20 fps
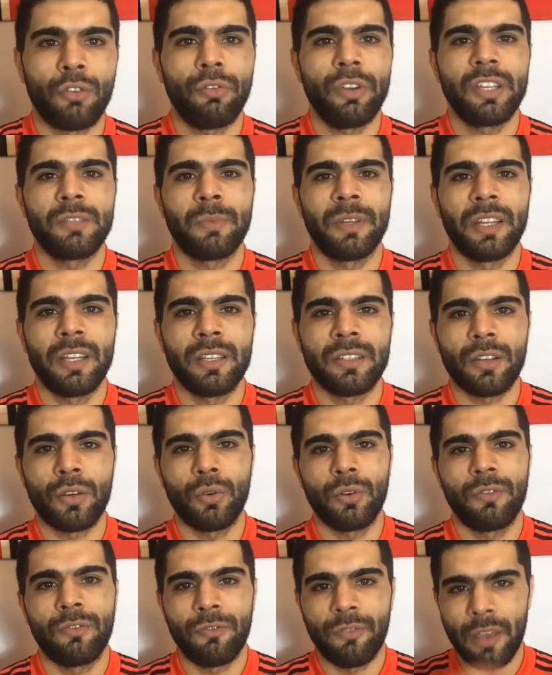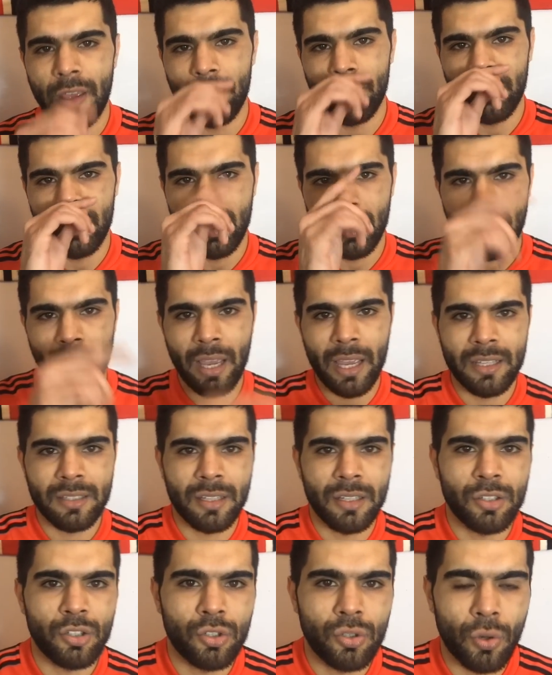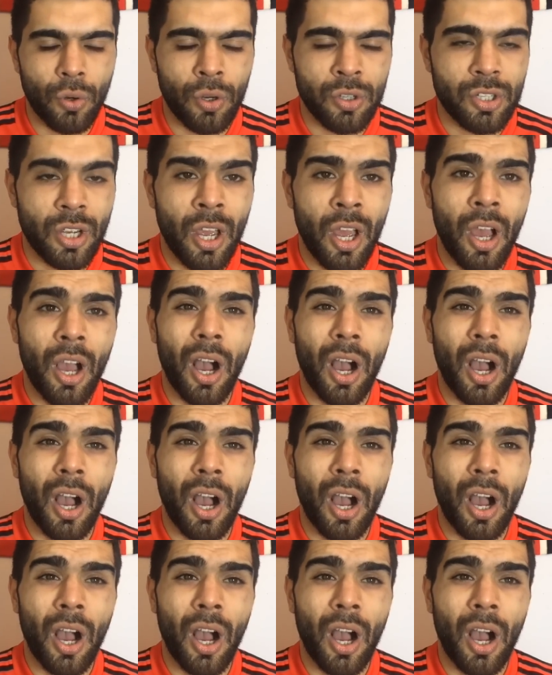Griezmann is a good fit for United, says George?